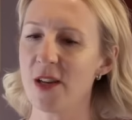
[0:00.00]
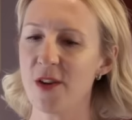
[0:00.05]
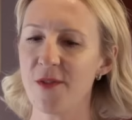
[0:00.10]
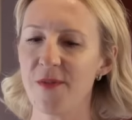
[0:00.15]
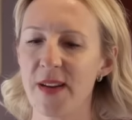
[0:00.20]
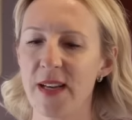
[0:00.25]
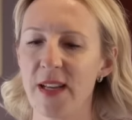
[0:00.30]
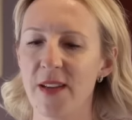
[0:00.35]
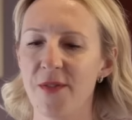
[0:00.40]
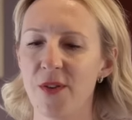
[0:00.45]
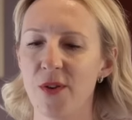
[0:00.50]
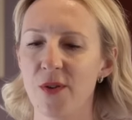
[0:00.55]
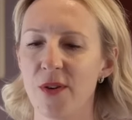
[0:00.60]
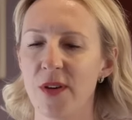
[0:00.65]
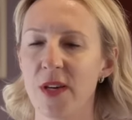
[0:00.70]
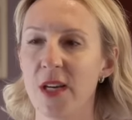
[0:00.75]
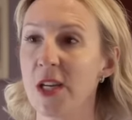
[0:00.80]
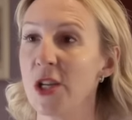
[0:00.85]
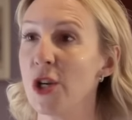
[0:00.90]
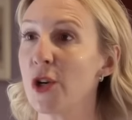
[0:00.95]
You know, if any of
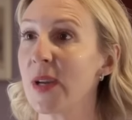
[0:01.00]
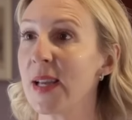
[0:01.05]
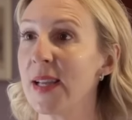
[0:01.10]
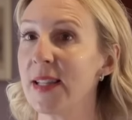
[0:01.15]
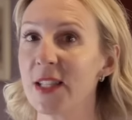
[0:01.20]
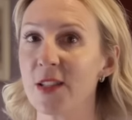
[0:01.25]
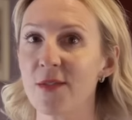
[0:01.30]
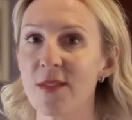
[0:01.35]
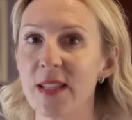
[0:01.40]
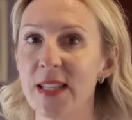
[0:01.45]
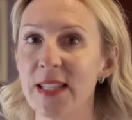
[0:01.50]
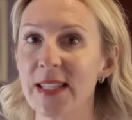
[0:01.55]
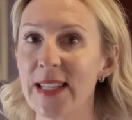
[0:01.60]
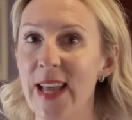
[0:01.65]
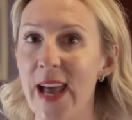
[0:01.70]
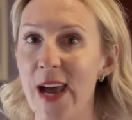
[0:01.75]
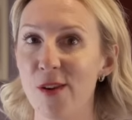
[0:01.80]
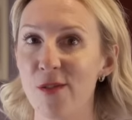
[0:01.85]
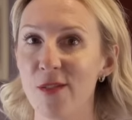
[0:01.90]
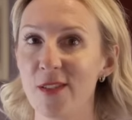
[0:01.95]
your kids are in the
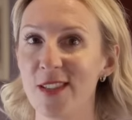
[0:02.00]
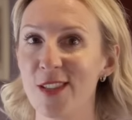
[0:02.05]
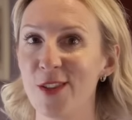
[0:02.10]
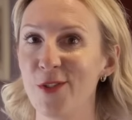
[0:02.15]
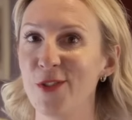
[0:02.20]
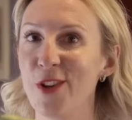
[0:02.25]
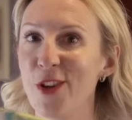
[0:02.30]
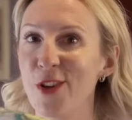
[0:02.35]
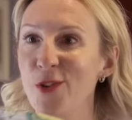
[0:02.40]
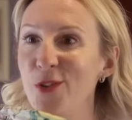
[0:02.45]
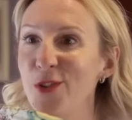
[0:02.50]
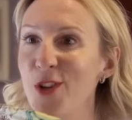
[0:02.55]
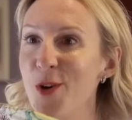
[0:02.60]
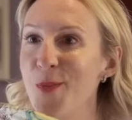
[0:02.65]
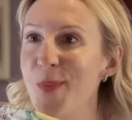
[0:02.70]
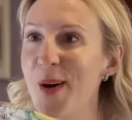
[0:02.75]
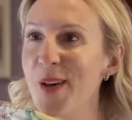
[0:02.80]
Scouts, you'll know